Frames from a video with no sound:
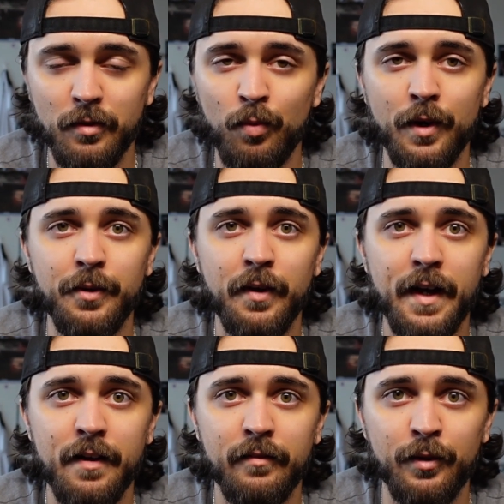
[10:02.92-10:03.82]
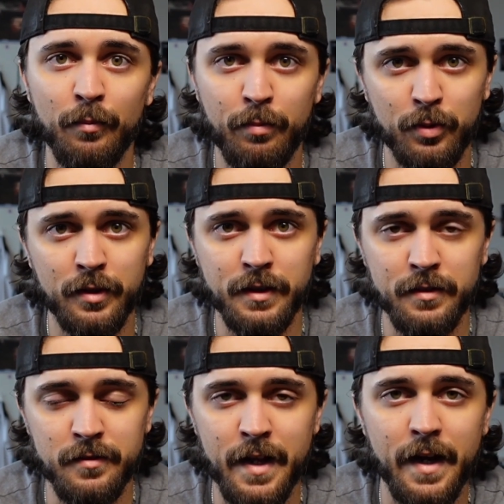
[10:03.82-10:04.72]
of what you have and you're pulling
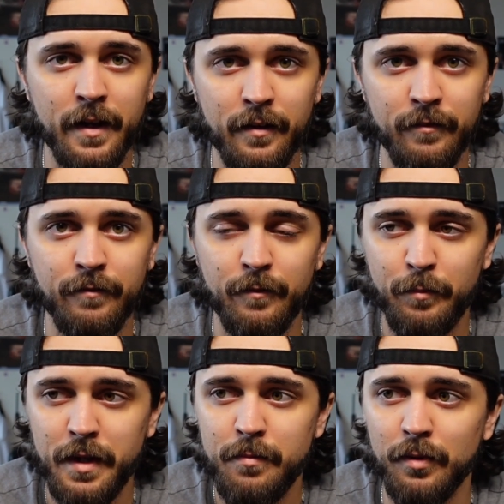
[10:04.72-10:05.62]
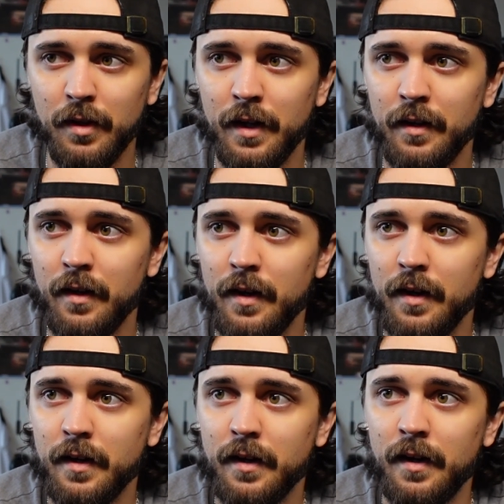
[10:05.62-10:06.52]
these negative people in
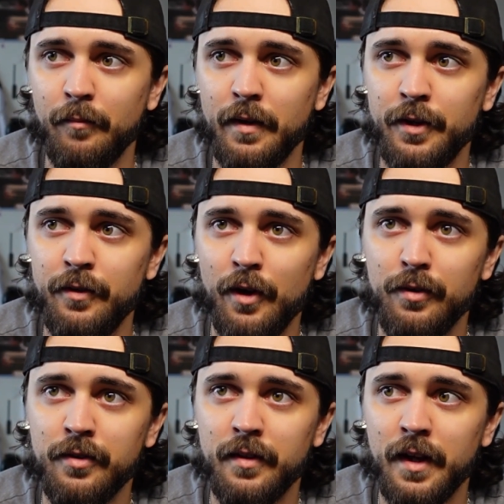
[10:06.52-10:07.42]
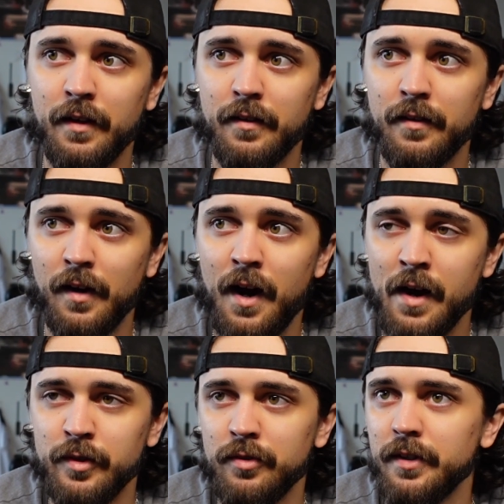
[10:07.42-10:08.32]
um, and you notice that
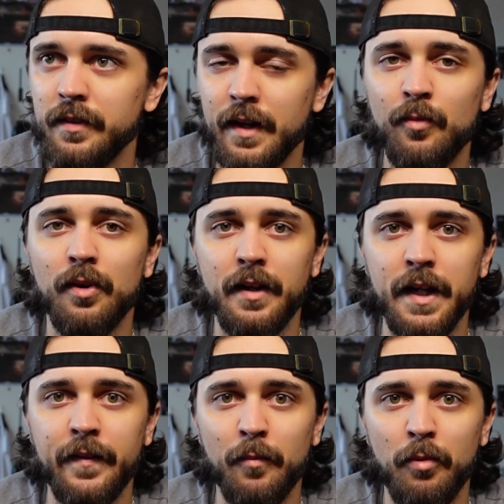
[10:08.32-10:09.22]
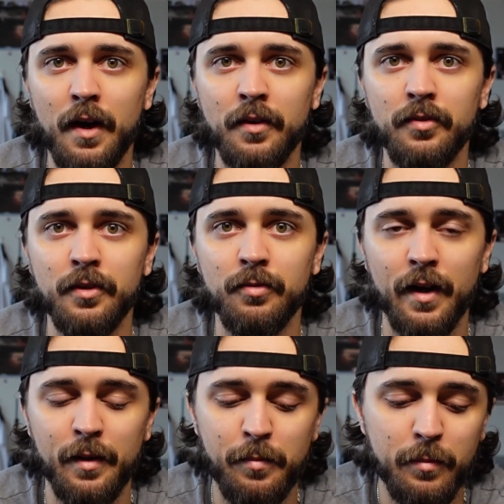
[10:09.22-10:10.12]
obviously they weren't in the process
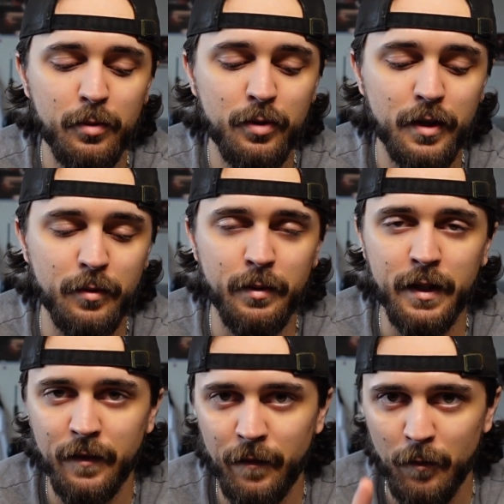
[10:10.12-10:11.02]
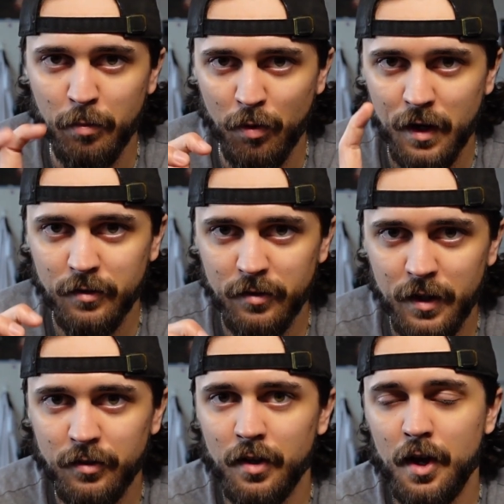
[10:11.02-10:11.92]
right people who could be in the
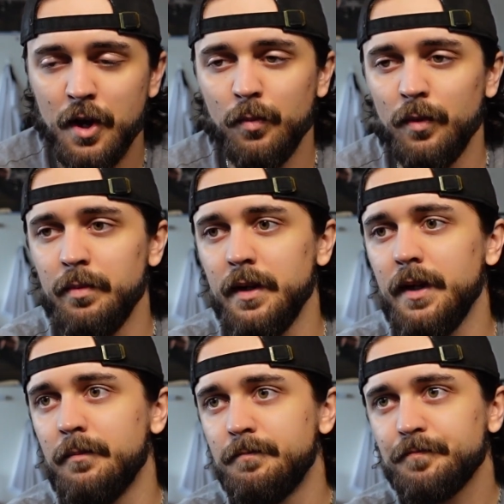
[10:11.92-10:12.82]
process would be